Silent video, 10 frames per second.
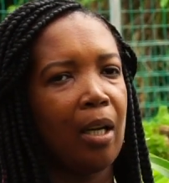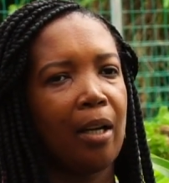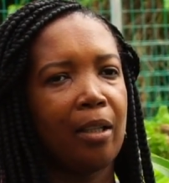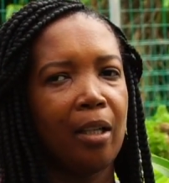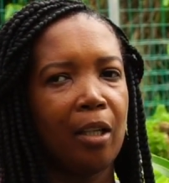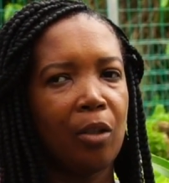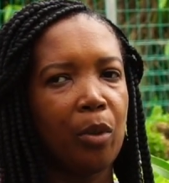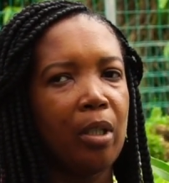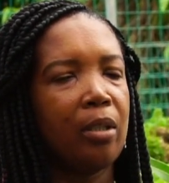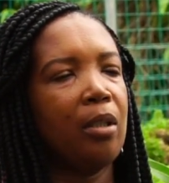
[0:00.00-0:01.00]
And then we
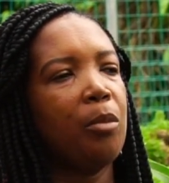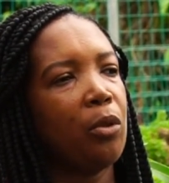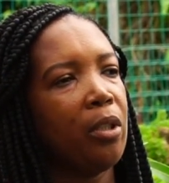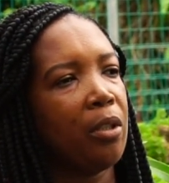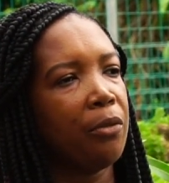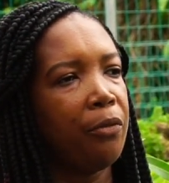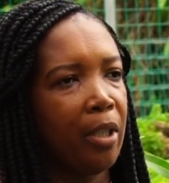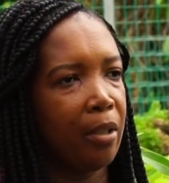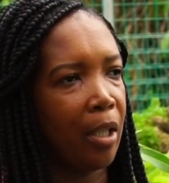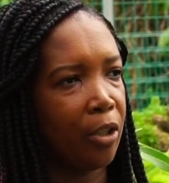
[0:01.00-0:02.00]
let them know there's a fee
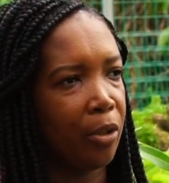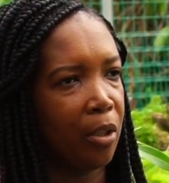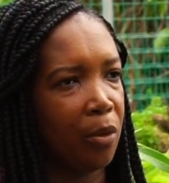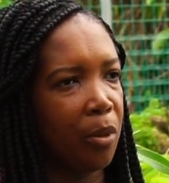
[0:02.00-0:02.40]
attached to it,